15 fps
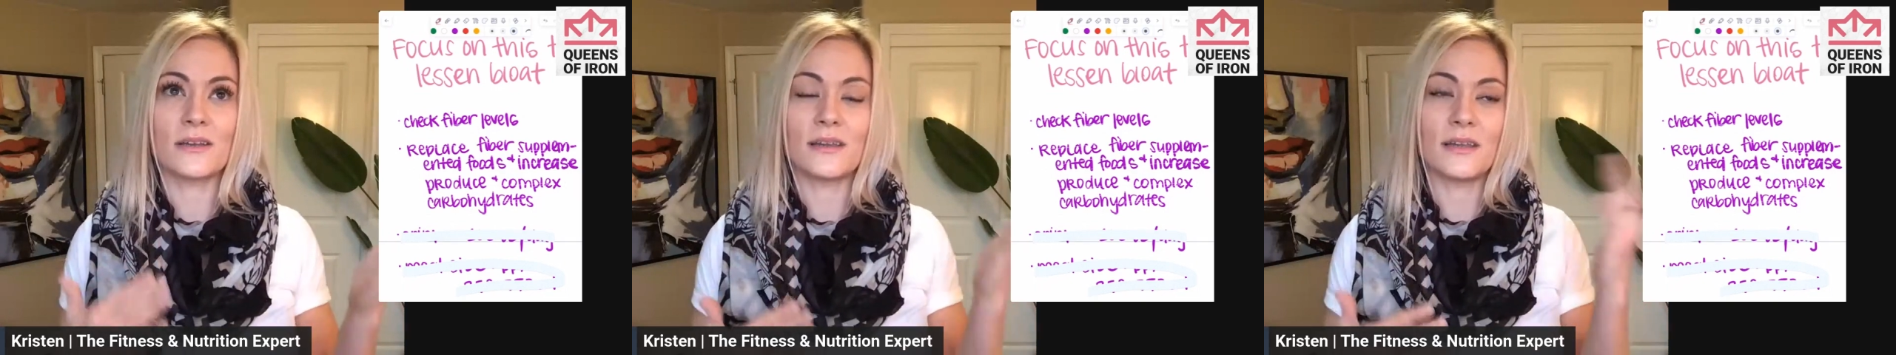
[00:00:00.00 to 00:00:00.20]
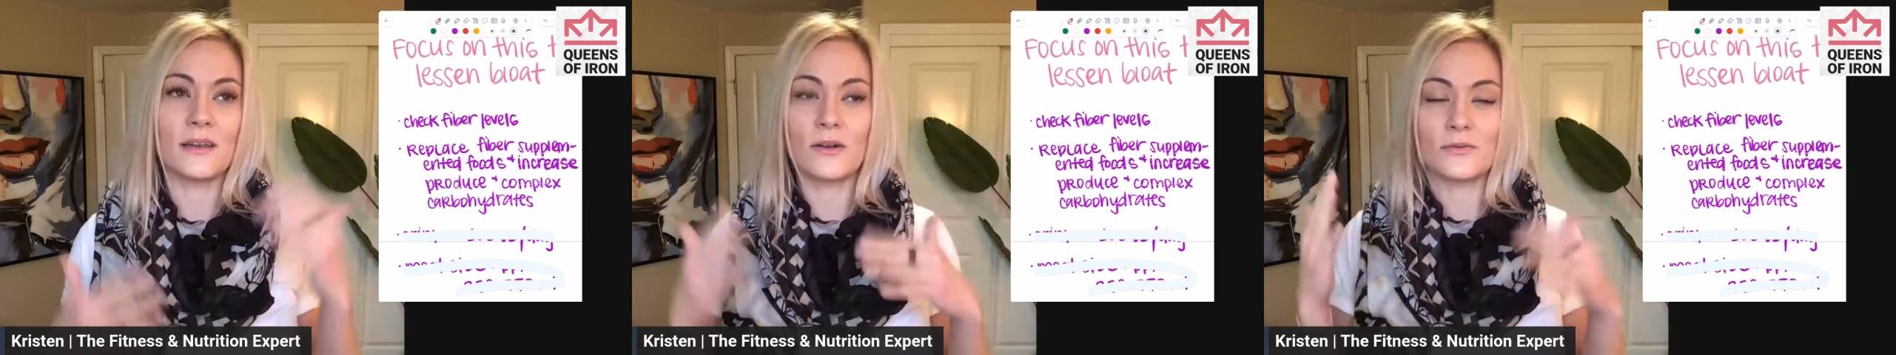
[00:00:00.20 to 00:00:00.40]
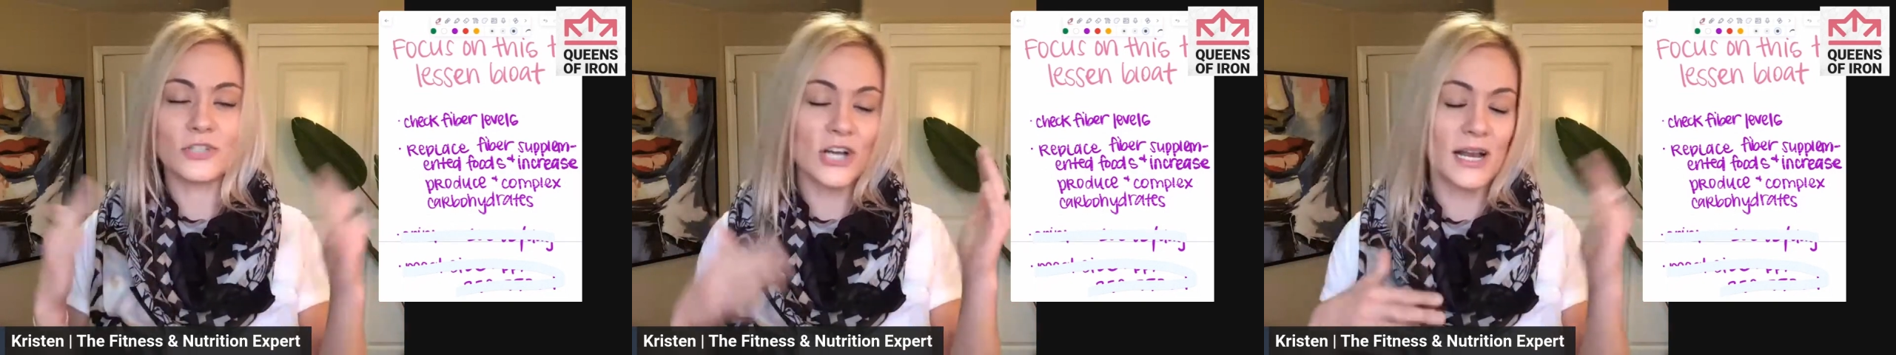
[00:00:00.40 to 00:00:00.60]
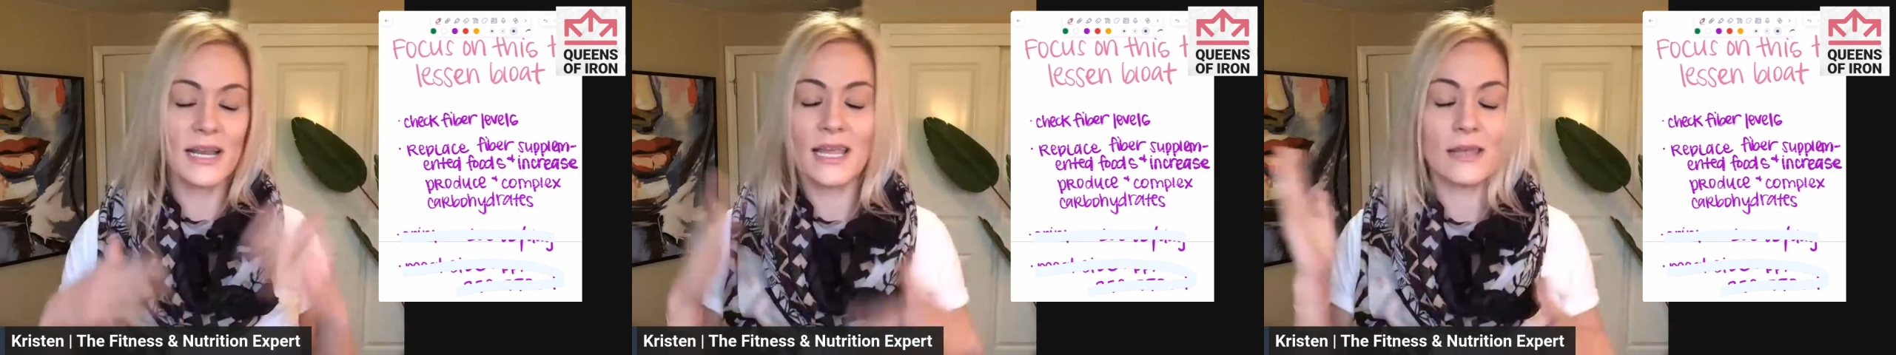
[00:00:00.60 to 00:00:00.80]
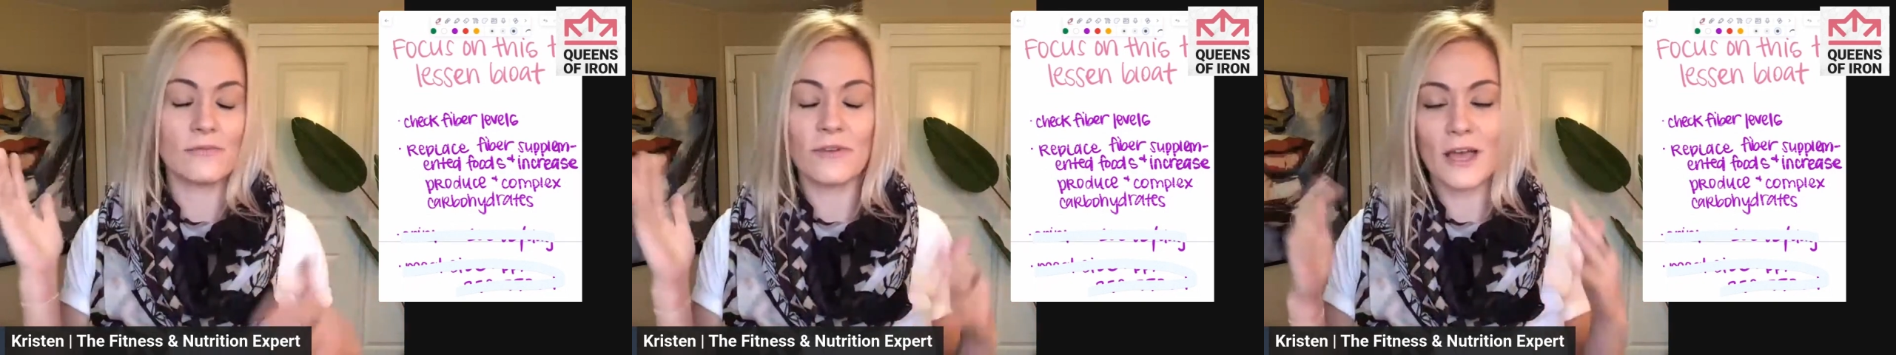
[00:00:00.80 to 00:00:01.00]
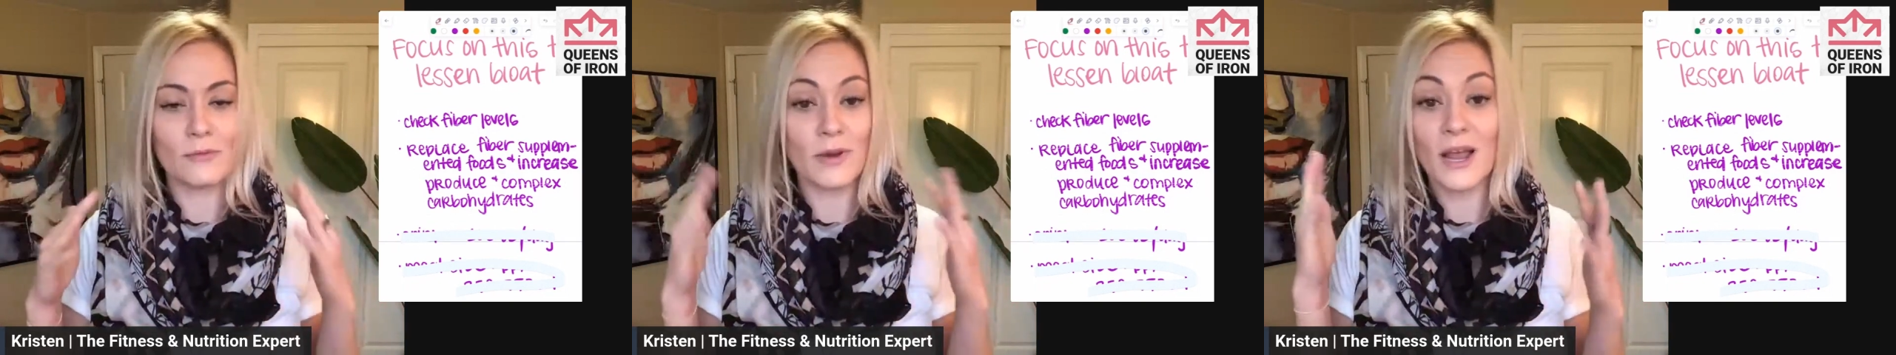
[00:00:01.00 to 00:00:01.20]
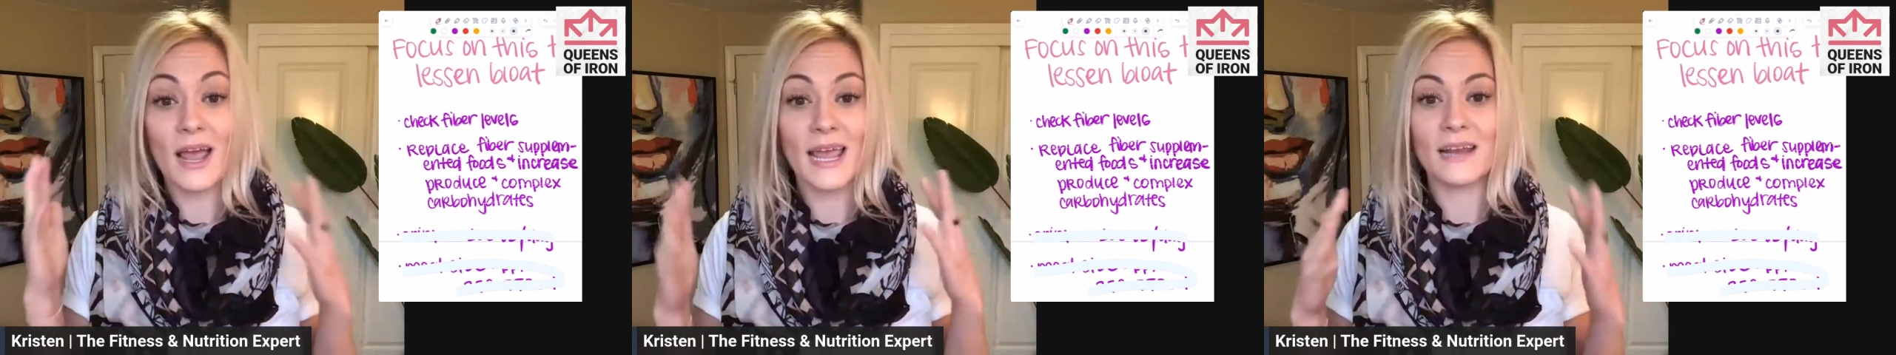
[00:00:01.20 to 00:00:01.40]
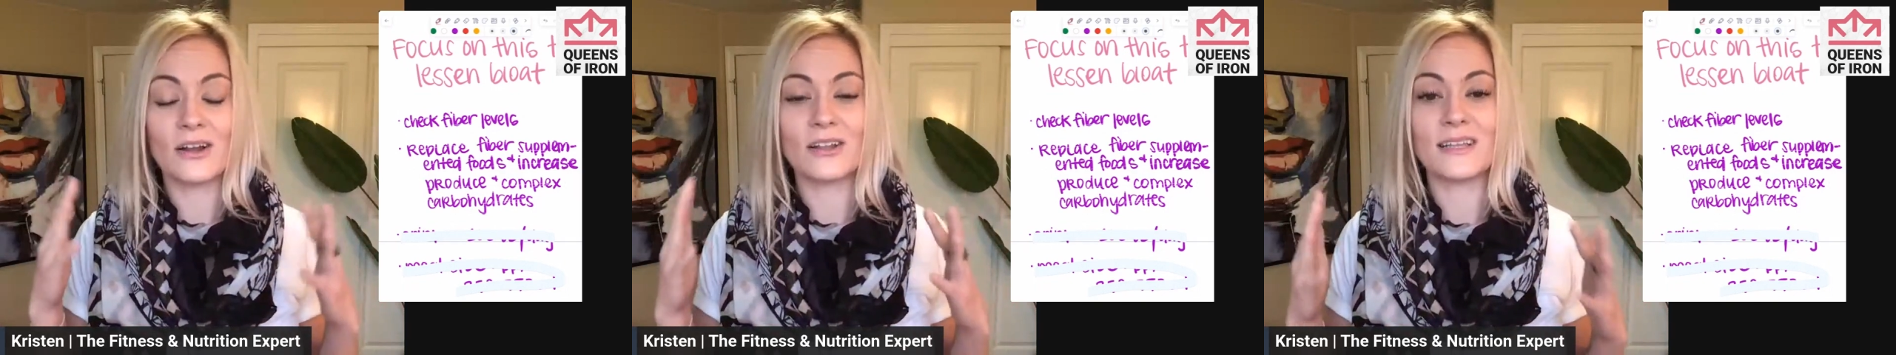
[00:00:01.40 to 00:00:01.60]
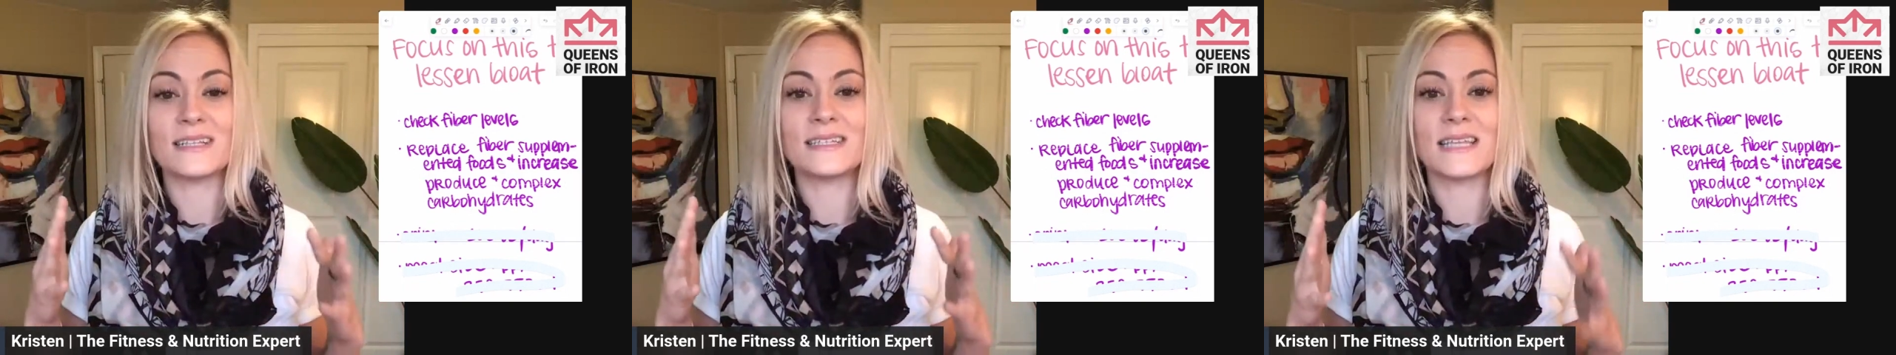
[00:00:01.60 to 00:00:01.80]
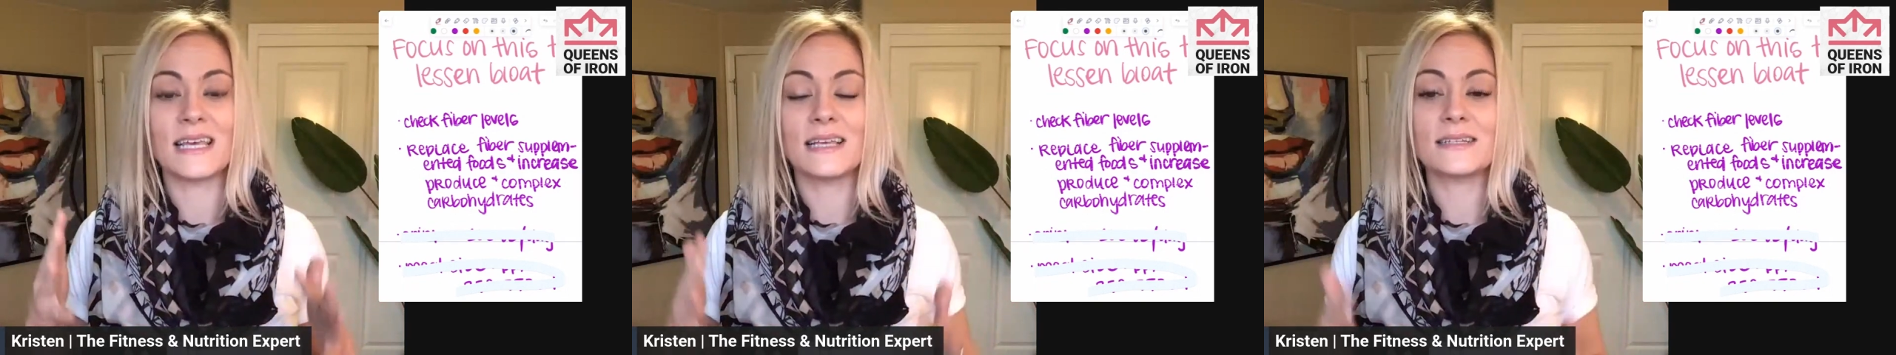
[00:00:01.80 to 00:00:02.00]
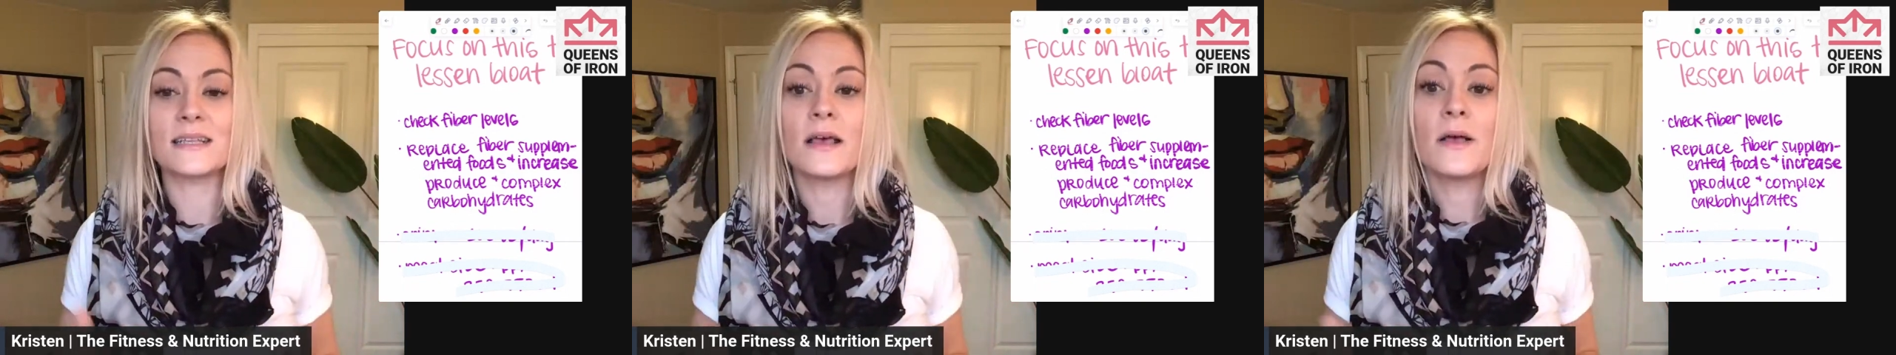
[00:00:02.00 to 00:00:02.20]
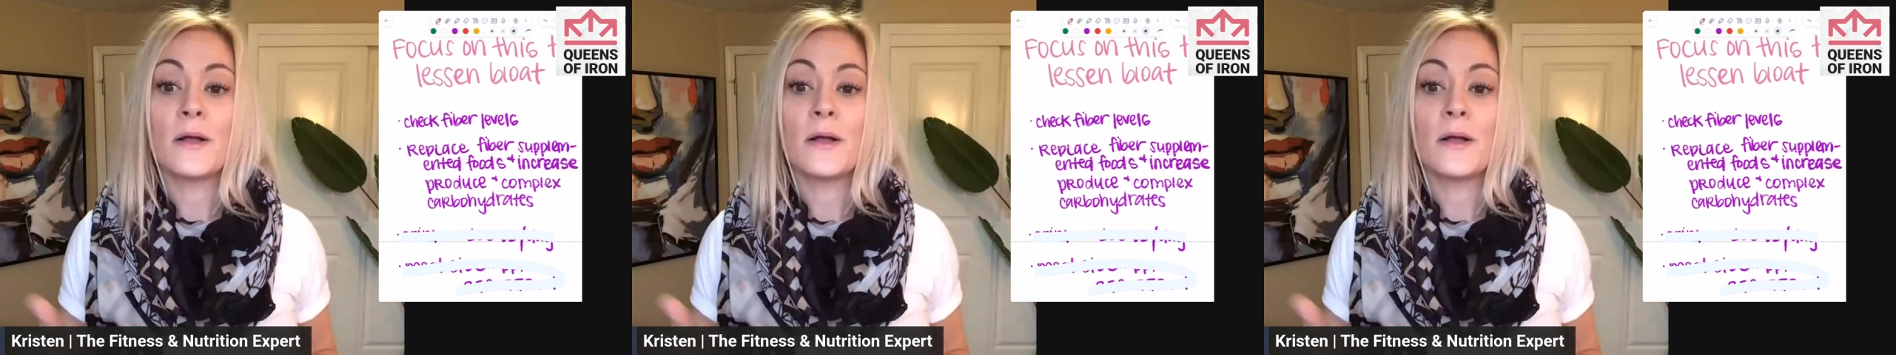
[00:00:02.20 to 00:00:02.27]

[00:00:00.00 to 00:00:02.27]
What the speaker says: you know, trying to keep fiber high and all these things.